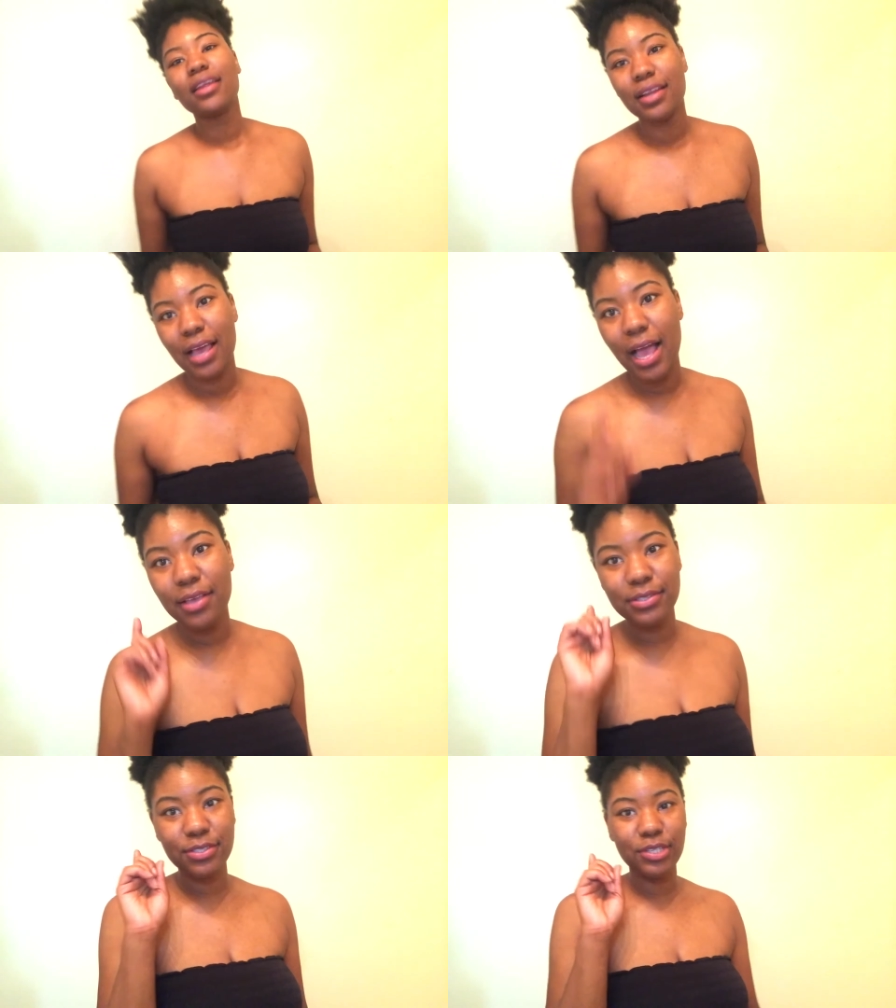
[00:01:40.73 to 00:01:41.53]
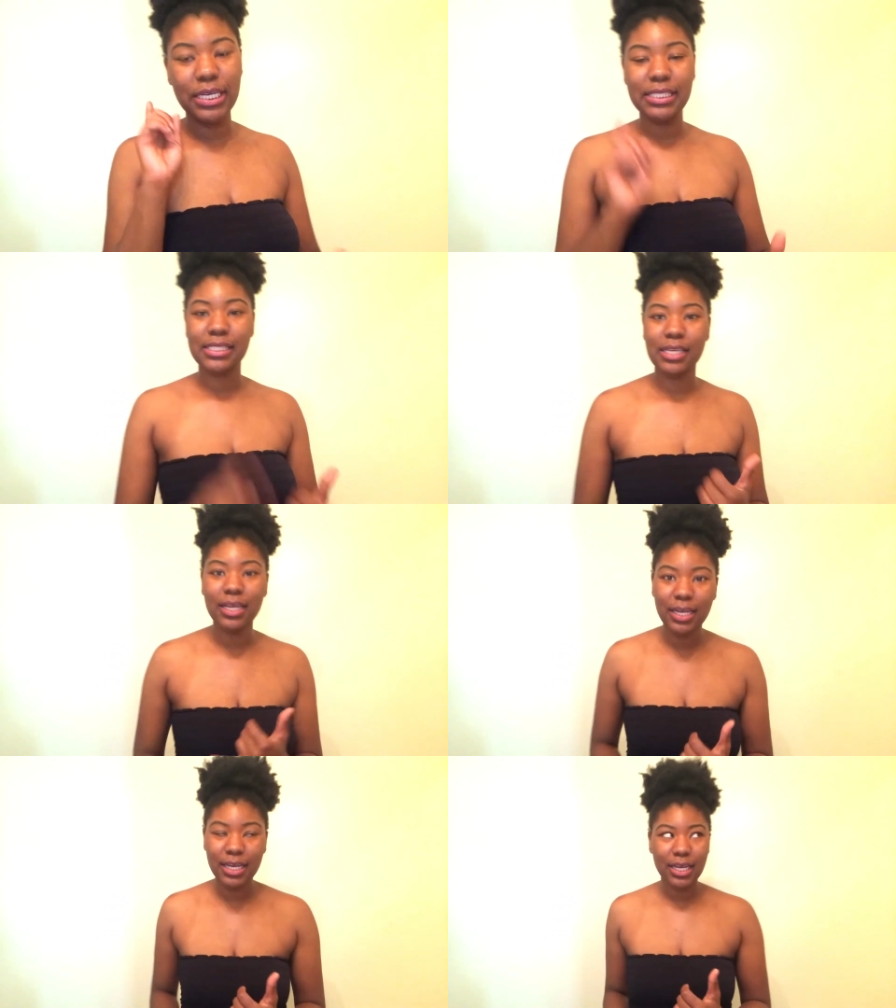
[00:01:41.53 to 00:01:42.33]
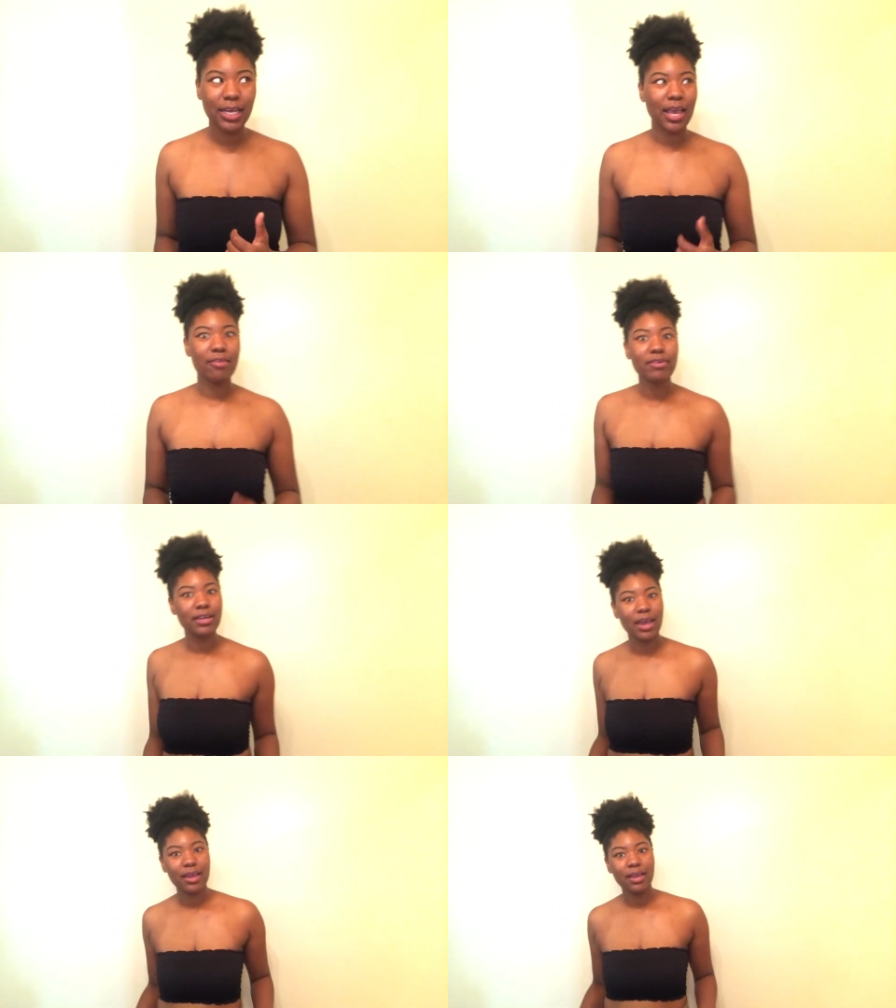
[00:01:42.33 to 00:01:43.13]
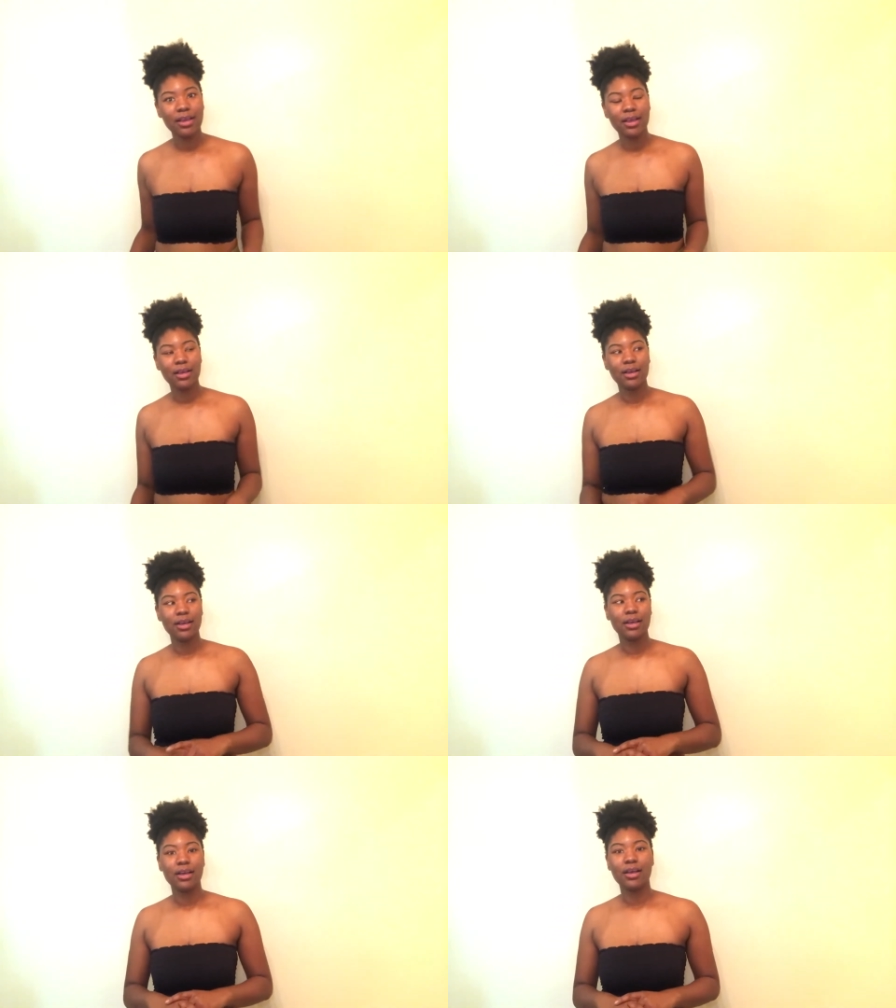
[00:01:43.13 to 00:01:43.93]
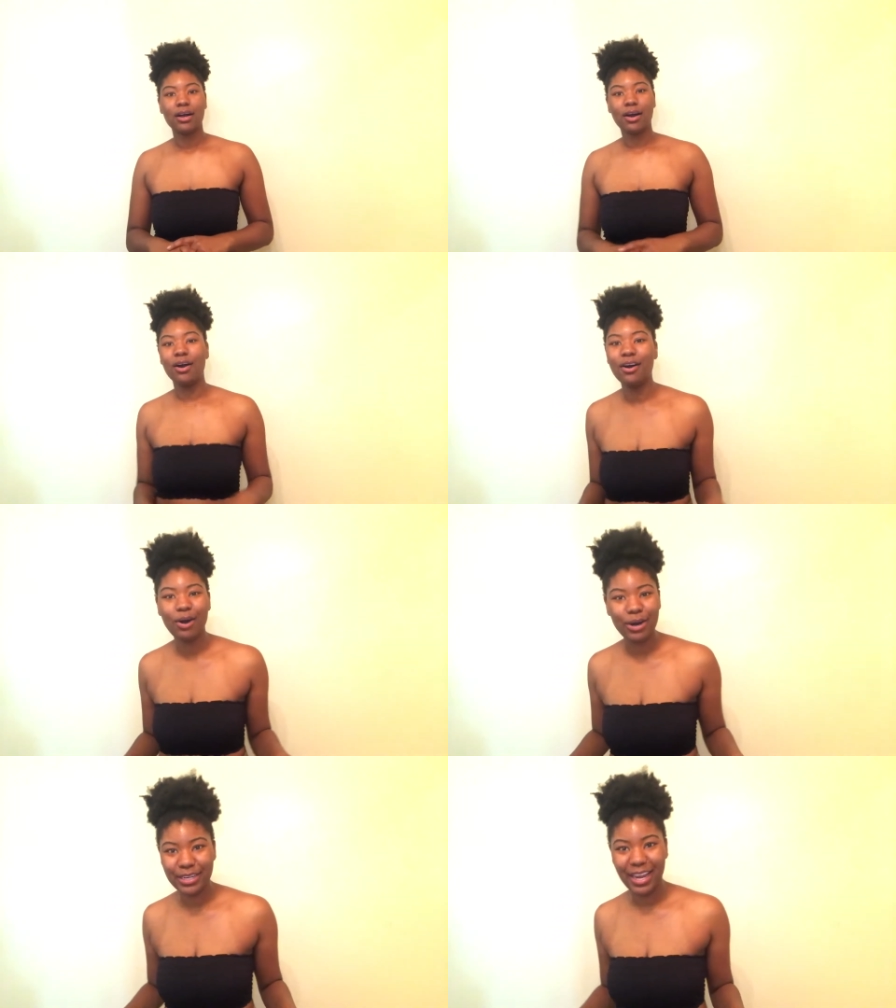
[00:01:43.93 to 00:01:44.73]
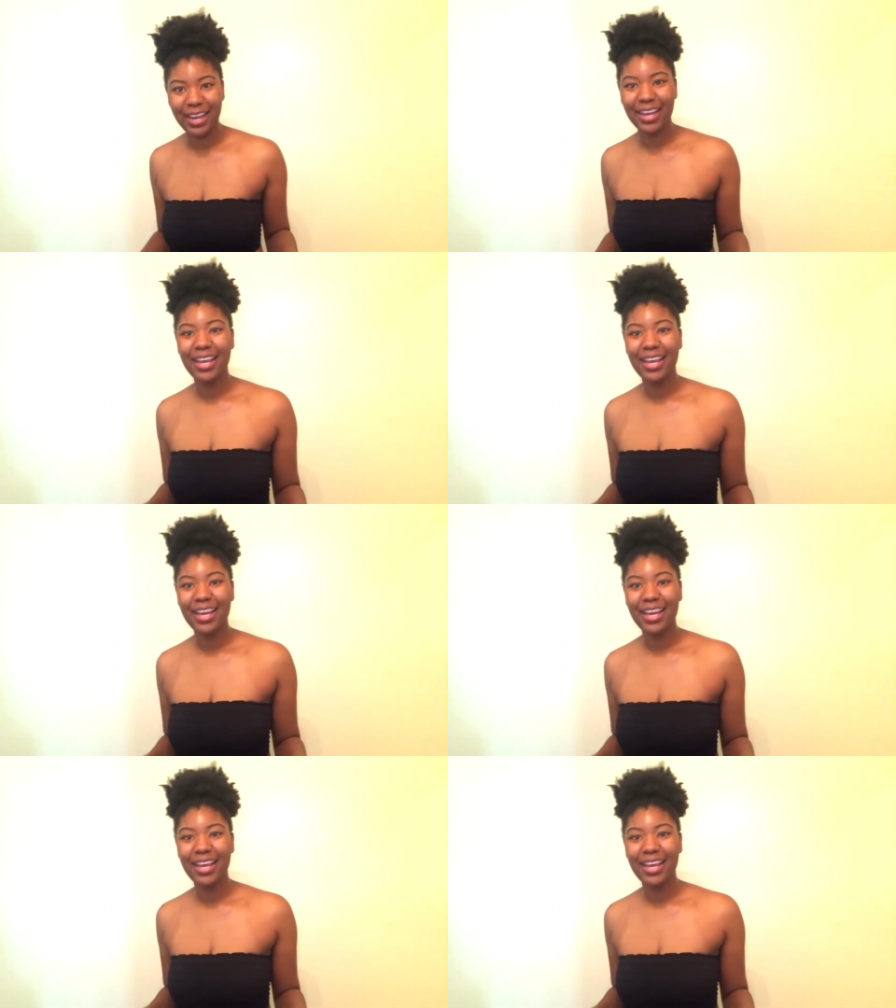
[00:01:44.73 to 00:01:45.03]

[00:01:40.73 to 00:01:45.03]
I used to drink Sonic every day, all day.